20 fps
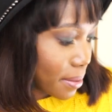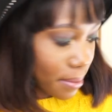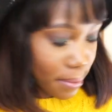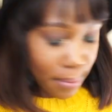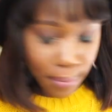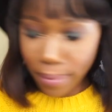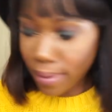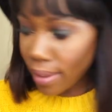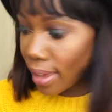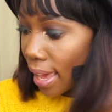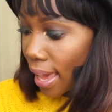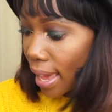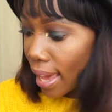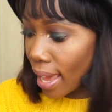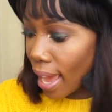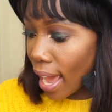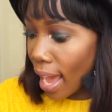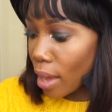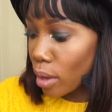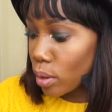
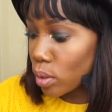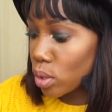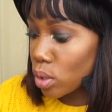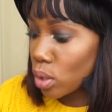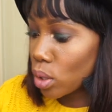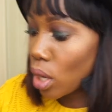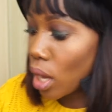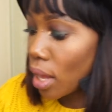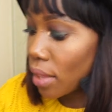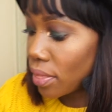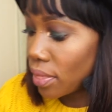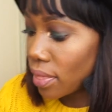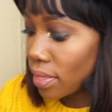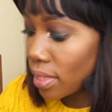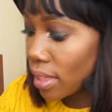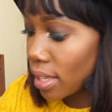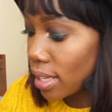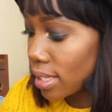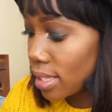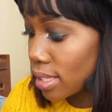Okay, I also
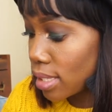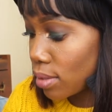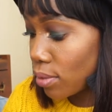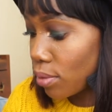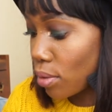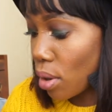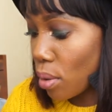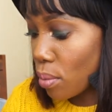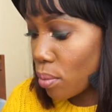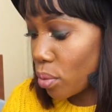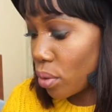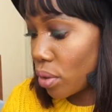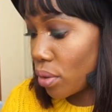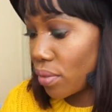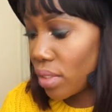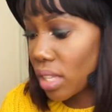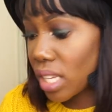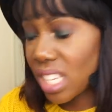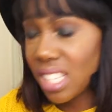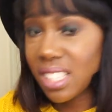got this from one
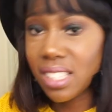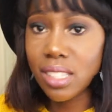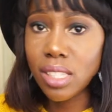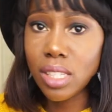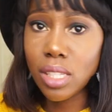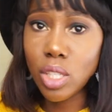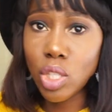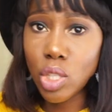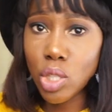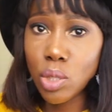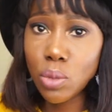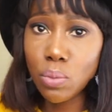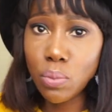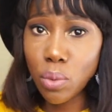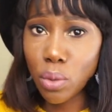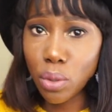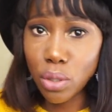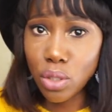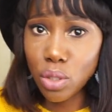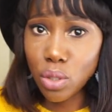of these
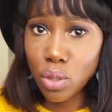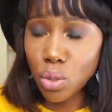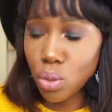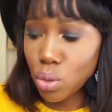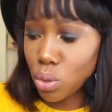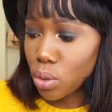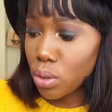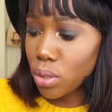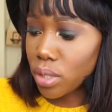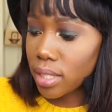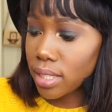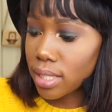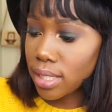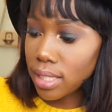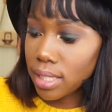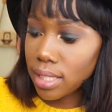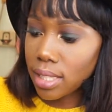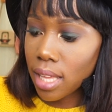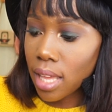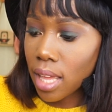sports
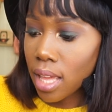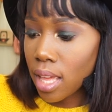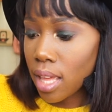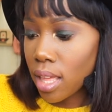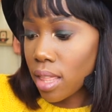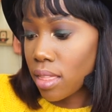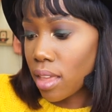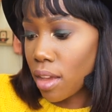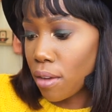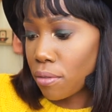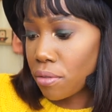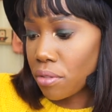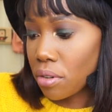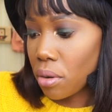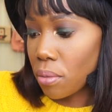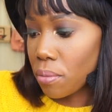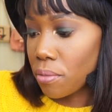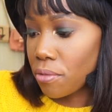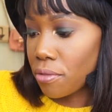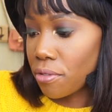stores. They're
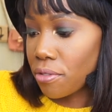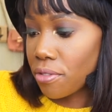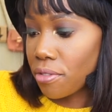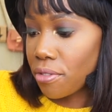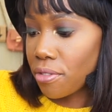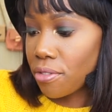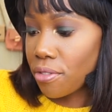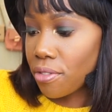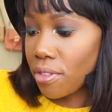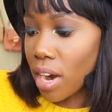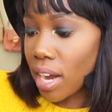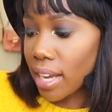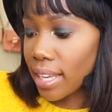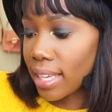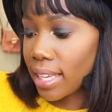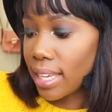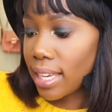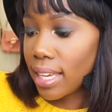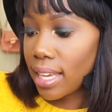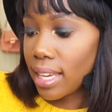from
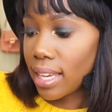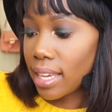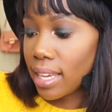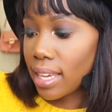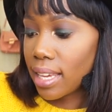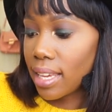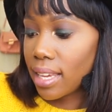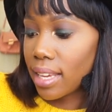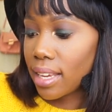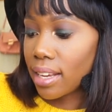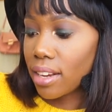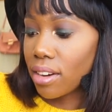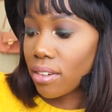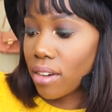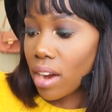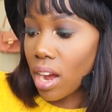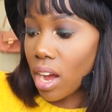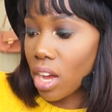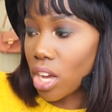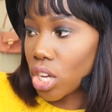
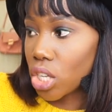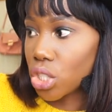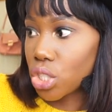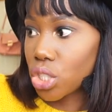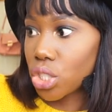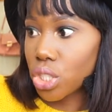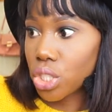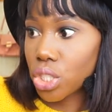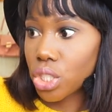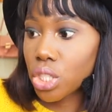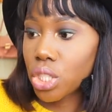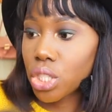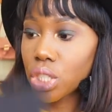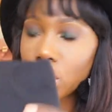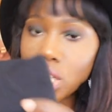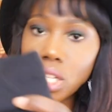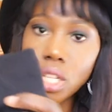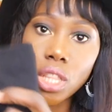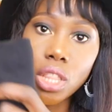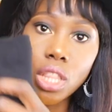Brownskingirlmw.
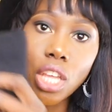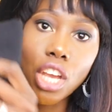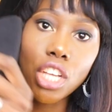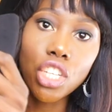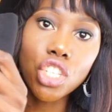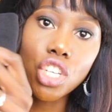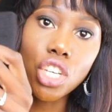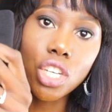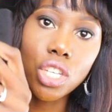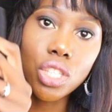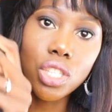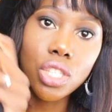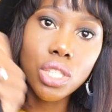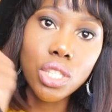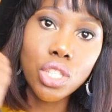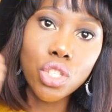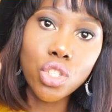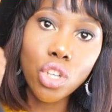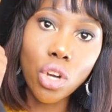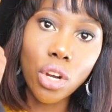They're
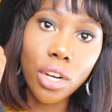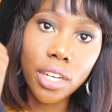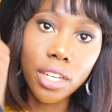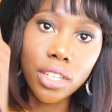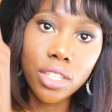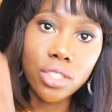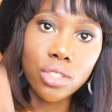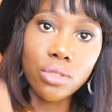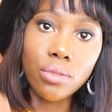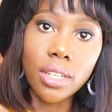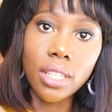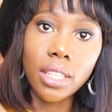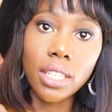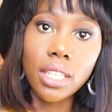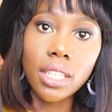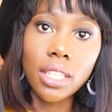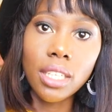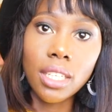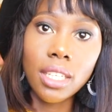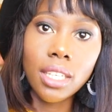just joggers,
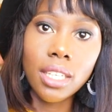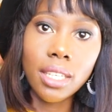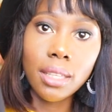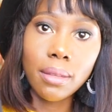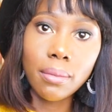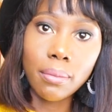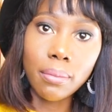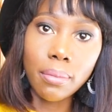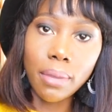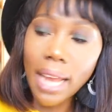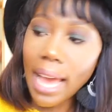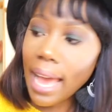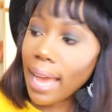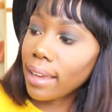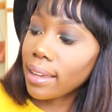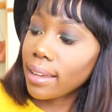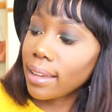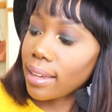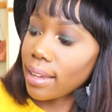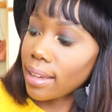really.
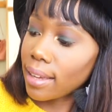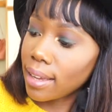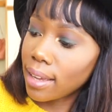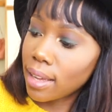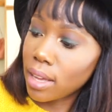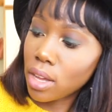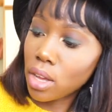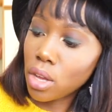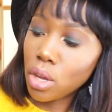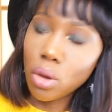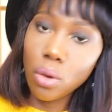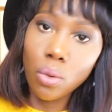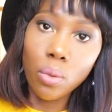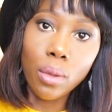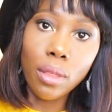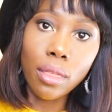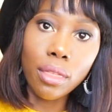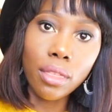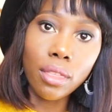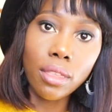Black
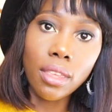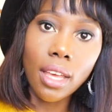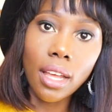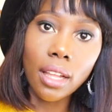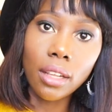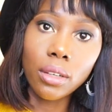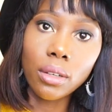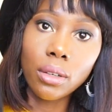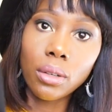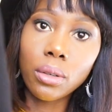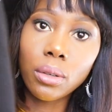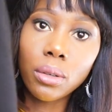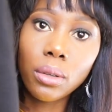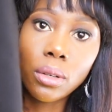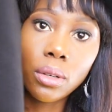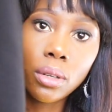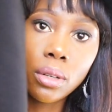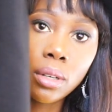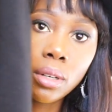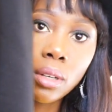with yellow